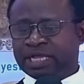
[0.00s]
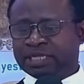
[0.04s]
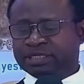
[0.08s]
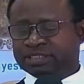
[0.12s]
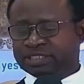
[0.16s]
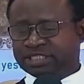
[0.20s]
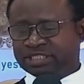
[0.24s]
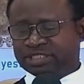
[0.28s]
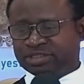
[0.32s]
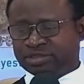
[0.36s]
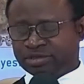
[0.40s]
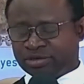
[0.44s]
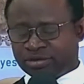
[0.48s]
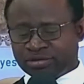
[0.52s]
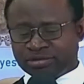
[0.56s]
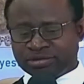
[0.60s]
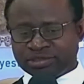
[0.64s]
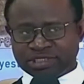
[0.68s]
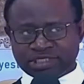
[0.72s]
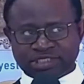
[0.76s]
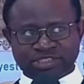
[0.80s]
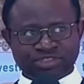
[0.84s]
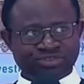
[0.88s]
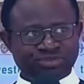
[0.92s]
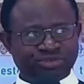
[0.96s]
And the
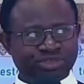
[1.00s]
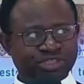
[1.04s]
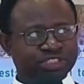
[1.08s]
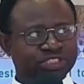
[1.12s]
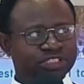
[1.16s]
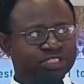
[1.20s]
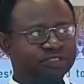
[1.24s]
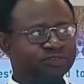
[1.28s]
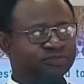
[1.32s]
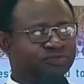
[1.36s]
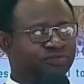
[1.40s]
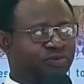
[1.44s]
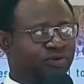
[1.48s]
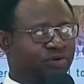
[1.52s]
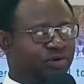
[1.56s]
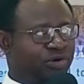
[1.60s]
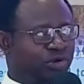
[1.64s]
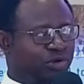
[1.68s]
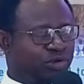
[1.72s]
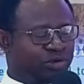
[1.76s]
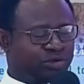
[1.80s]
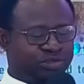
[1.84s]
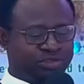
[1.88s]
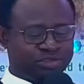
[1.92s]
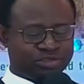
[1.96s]
song is written
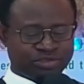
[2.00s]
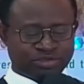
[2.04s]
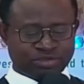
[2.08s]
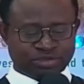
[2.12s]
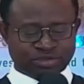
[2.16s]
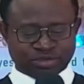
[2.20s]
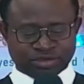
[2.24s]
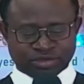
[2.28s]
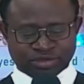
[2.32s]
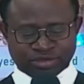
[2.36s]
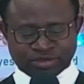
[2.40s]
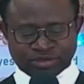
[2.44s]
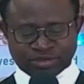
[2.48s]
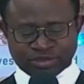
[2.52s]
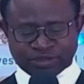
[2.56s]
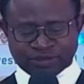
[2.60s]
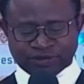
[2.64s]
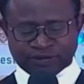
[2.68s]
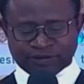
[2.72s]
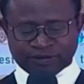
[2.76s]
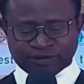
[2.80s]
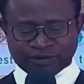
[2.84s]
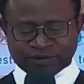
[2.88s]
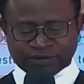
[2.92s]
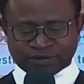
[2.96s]
for us
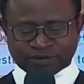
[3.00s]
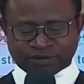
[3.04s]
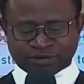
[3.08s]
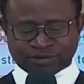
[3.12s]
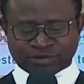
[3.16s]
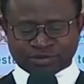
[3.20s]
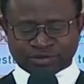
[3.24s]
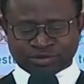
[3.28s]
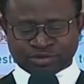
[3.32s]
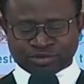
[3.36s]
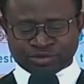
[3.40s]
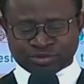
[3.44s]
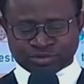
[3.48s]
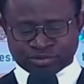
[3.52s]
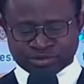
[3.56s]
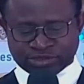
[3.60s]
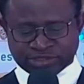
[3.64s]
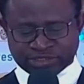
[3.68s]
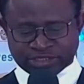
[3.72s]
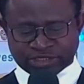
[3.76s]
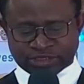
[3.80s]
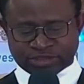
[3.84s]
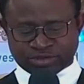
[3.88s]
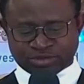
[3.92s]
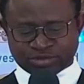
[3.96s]
to
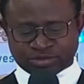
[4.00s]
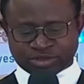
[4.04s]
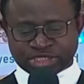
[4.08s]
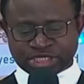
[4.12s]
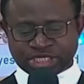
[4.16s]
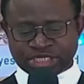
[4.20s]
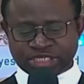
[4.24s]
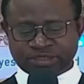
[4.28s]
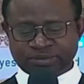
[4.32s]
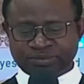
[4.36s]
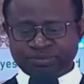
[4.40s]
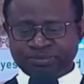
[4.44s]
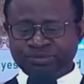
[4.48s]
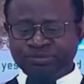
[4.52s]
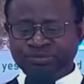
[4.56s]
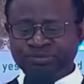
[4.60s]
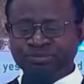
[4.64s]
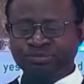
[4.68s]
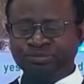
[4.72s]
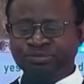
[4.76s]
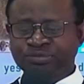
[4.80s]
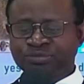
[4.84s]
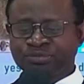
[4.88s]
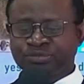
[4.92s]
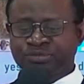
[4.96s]
see today.
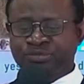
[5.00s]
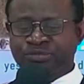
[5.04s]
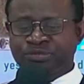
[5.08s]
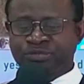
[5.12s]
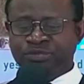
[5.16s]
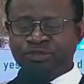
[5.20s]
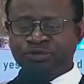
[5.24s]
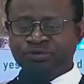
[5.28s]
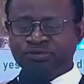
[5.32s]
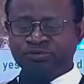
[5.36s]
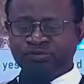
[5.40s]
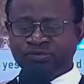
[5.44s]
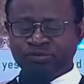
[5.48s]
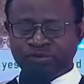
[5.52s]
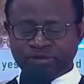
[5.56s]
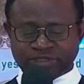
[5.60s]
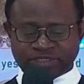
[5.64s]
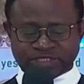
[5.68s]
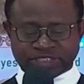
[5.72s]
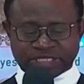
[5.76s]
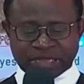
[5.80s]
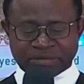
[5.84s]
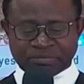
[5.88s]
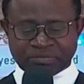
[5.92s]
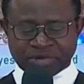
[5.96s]

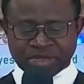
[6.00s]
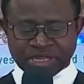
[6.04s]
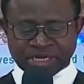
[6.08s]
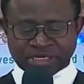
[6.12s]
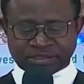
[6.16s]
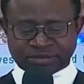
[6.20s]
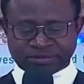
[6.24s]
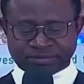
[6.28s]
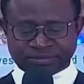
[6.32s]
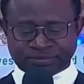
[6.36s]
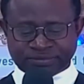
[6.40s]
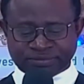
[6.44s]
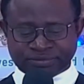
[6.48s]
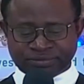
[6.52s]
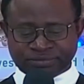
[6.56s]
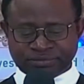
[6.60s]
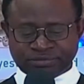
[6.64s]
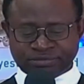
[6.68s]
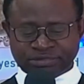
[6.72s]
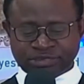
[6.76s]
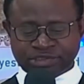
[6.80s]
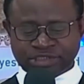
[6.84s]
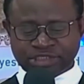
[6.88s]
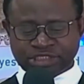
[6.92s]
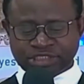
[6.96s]
1 Samuel,
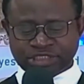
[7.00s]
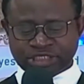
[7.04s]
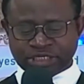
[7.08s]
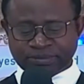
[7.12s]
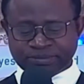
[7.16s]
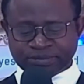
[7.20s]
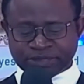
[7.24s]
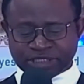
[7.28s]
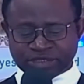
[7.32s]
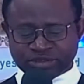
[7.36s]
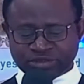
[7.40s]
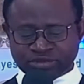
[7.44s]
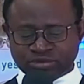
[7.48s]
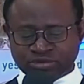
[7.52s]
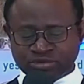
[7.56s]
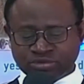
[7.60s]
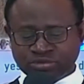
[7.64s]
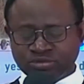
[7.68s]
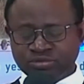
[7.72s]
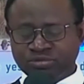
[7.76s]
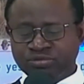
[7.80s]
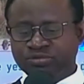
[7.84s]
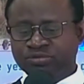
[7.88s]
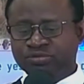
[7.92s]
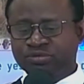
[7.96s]
chapter
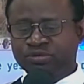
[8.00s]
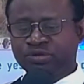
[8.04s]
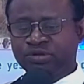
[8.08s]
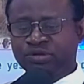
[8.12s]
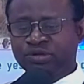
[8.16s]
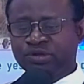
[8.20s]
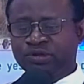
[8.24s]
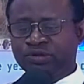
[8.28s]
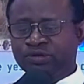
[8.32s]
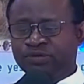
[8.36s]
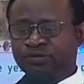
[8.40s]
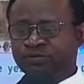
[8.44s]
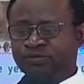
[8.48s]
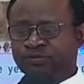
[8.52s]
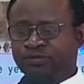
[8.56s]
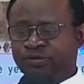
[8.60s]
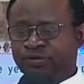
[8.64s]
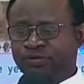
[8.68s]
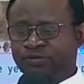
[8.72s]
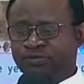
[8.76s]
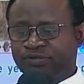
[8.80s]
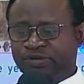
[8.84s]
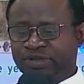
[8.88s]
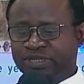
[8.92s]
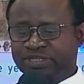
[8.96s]
2,
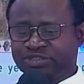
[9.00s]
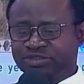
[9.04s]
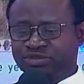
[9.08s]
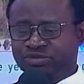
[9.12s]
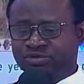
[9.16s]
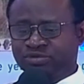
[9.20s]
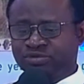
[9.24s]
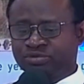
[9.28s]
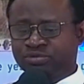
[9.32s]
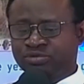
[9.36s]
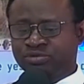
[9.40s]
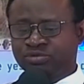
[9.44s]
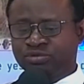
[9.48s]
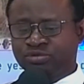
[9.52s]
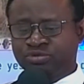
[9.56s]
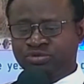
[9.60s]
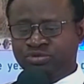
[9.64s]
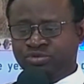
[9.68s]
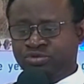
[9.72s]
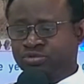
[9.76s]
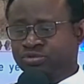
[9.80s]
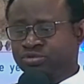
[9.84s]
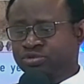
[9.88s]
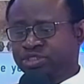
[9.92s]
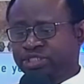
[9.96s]
from verse 2
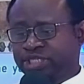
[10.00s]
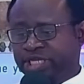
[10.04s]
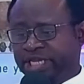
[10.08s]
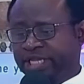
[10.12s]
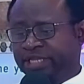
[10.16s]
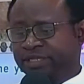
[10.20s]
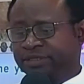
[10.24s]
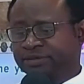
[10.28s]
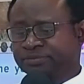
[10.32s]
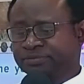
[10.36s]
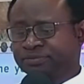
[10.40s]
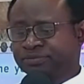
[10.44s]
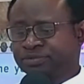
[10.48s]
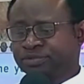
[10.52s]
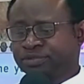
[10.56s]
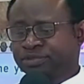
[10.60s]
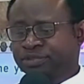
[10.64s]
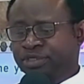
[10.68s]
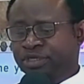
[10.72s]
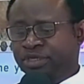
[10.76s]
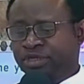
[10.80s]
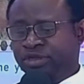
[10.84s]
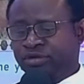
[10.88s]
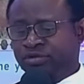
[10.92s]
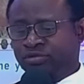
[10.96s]
through 10.
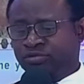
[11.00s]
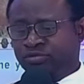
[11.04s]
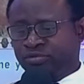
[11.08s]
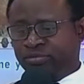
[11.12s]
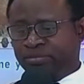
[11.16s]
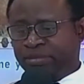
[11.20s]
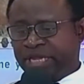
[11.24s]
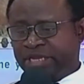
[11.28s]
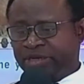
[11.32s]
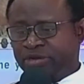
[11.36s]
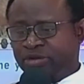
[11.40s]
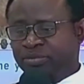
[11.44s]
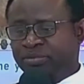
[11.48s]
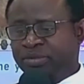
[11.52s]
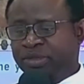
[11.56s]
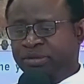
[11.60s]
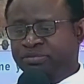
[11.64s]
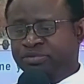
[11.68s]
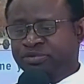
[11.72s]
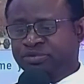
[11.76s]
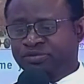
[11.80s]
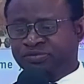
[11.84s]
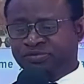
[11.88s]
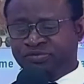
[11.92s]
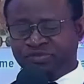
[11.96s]
We might not be
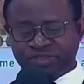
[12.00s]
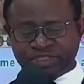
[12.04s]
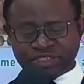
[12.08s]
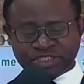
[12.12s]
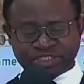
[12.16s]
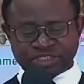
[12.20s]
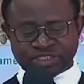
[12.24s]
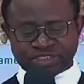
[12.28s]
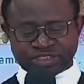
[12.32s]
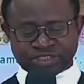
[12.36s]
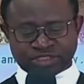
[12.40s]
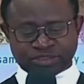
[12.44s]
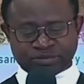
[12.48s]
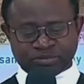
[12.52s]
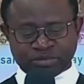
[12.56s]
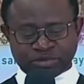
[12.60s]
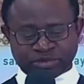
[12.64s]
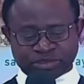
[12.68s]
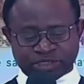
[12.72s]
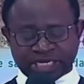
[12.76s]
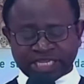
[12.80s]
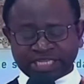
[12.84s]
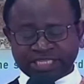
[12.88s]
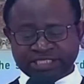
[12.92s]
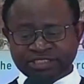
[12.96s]
able to finish it,
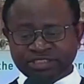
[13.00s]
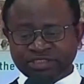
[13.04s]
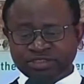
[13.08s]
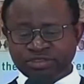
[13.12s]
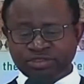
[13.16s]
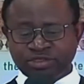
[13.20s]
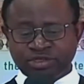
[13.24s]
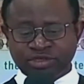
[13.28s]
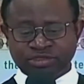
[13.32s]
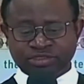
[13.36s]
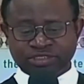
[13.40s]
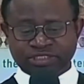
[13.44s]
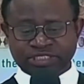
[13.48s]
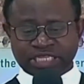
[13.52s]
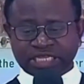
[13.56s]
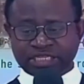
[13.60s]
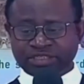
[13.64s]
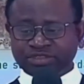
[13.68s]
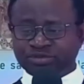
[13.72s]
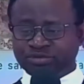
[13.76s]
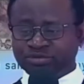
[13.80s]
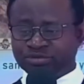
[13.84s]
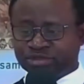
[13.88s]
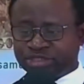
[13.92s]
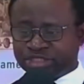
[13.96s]
but let's just
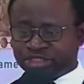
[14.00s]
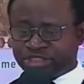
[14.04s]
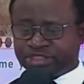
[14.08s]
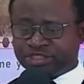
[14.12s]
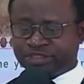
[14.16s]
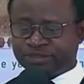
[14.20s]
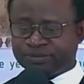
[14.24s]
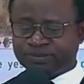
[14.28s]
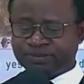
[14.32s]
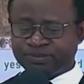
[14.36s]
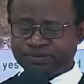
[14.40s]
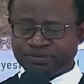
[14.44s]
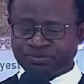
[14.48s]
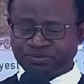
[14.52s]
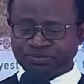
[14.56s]
start to read.